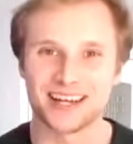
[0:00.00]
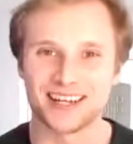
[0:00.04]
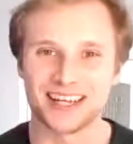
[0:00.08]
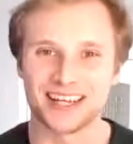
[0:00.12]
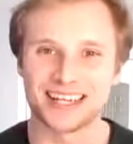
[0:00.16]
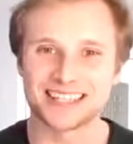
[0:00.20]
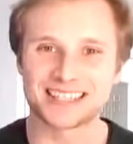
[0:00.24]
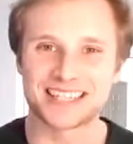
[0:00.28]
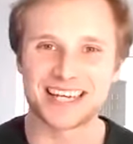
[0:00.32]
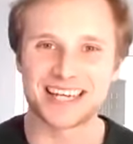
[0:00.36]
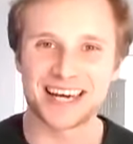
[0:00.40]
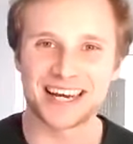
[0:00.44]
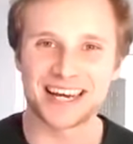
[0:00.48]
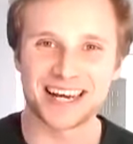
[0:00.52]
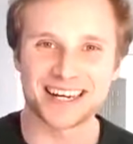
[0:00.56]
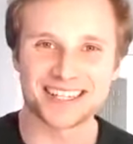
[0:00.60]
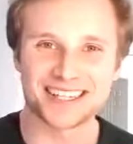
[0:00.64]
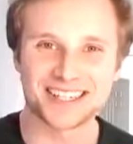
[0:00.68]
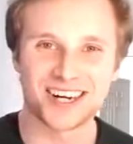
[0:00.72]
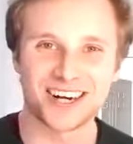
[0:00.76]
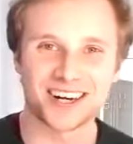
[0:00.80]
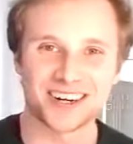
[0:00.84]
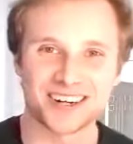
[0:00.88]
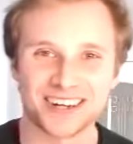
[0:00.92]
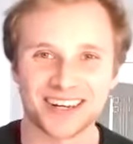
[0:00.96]
Let's get it
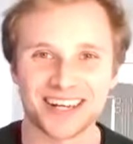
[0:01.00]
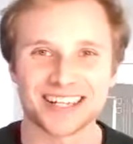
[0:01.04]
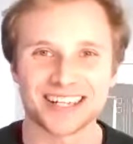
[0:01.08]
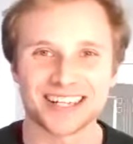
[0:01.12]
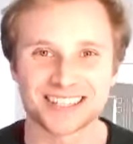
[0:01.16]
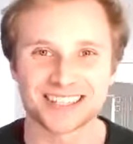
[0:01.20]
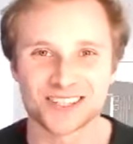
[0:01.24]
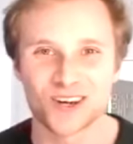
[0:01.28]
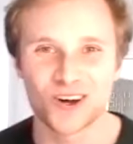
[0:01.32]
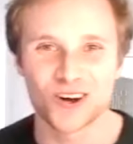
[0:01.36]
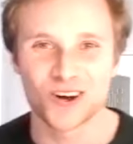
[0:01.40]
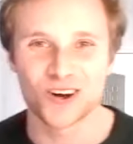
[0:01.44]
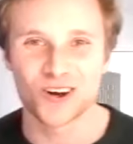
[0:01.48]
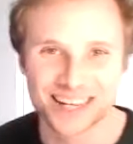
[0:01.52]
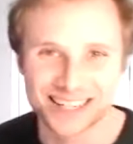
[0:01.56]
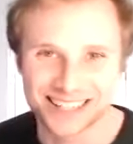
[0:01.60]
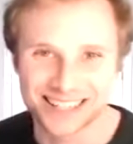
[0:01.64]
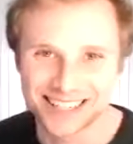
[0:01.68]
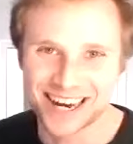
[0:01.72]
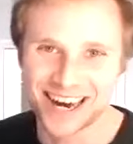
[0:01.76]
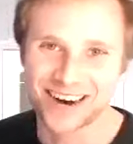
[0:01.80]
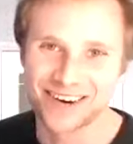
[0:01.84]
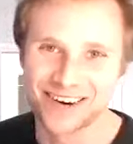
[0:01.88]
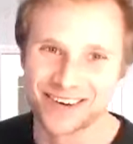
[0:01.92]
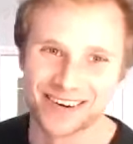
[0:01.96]
done. Let's lock it
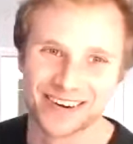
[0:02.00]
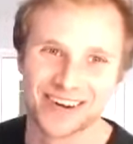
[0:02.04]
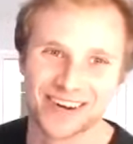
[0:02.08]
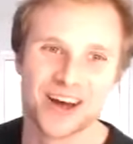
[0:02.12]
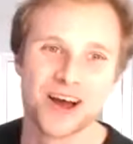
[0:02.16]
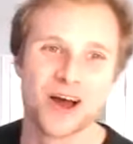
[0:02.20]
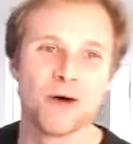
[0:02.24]
down.